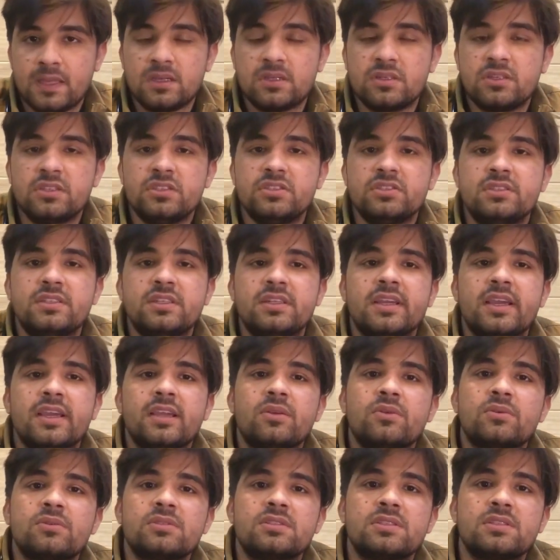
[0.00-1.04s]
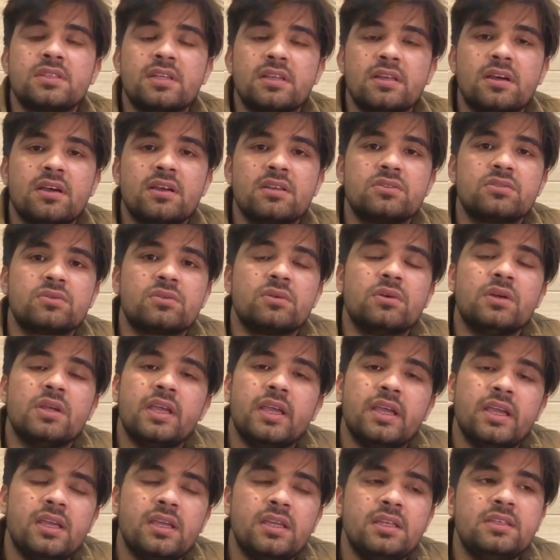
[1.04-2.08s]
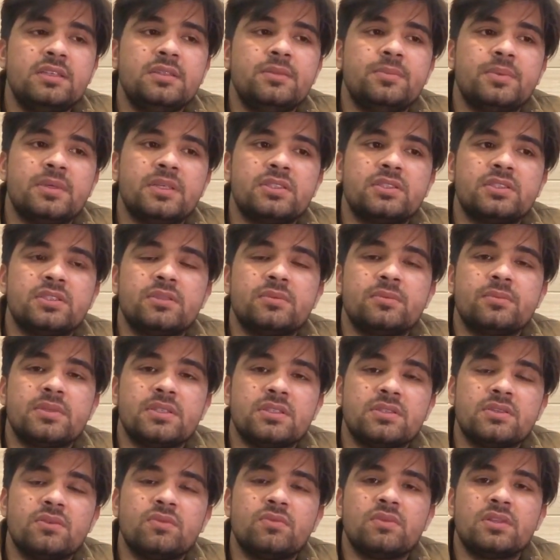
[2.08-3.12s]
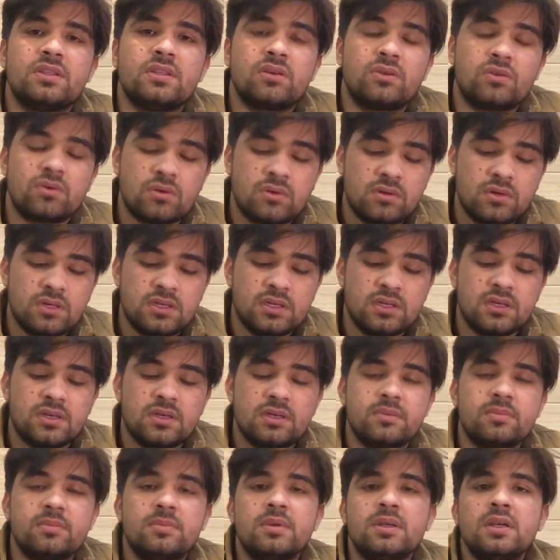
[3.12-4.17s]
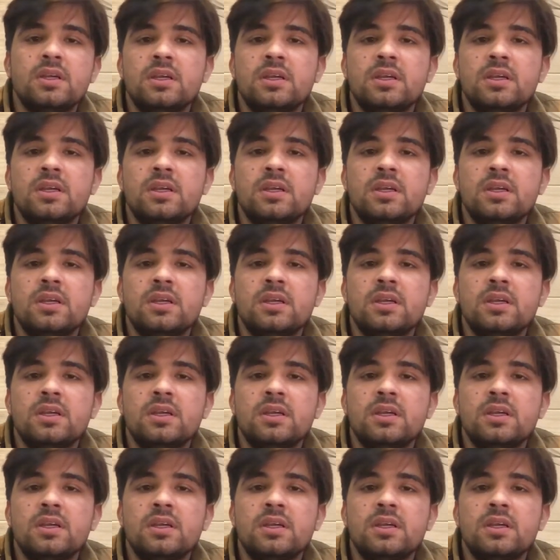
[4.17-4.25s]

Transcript: reach the diagnosis. And also any patient present with a chronic cough,